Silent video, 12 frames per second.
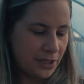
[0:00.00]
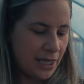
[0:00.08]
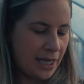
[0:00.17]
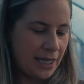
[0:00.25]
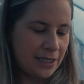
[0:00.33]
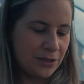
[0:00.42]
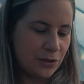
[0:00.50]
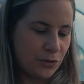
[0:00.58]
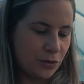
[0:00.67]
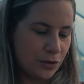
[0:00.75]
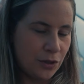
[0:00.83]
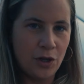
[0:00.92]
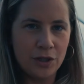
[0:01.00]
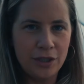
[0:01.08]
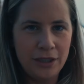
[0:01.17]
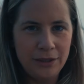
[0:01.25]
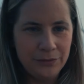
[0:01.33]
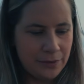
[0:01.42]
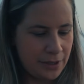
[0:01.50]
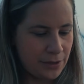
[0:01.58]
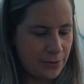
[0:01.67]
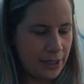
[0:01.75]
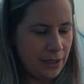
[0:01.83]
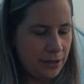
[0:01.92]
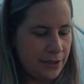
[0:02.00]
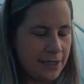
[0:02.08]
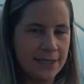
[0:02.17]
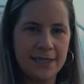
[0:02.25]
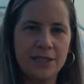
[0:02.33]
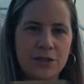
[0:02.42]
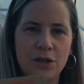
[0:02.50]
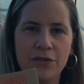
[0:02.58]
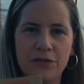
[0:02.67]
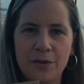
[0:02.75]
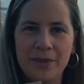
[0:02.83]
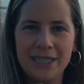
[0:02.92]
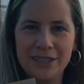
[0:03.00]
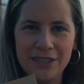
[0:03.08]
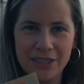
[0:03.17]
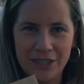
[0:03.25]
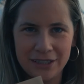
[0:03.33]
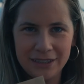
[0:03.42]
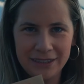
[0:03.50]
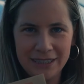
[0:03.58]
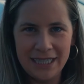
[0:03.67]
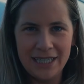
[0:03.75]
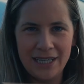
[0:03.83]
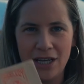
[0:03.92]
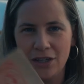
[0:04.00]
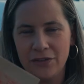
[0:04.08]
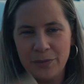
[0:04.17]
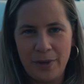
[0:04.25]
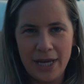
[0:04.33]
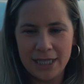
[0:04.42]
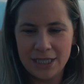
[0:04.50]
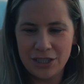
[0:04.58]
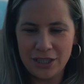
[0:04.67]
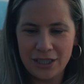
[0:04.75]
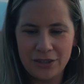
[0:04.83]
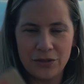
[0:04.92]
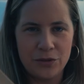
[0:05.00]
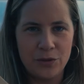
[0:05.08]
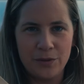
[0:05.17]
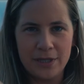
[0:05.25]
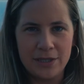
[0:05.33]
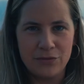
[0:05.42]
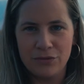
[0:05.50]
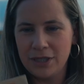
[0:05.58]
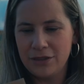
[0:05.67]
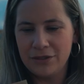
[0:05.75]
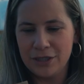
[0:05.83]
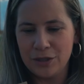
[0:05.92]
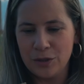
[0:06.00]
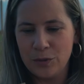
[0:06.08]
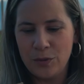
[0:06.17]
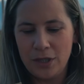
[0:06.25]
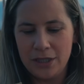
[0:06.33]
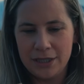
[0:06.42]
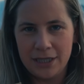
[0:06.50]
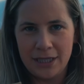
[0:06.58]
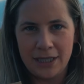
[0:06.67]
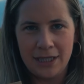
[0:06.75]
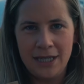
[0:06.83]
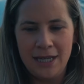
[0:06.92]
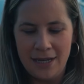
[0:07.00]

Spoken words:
And corn cockle as well. These seeds are from Higgledy Garden. I love the packaging. They're always really, really good quality.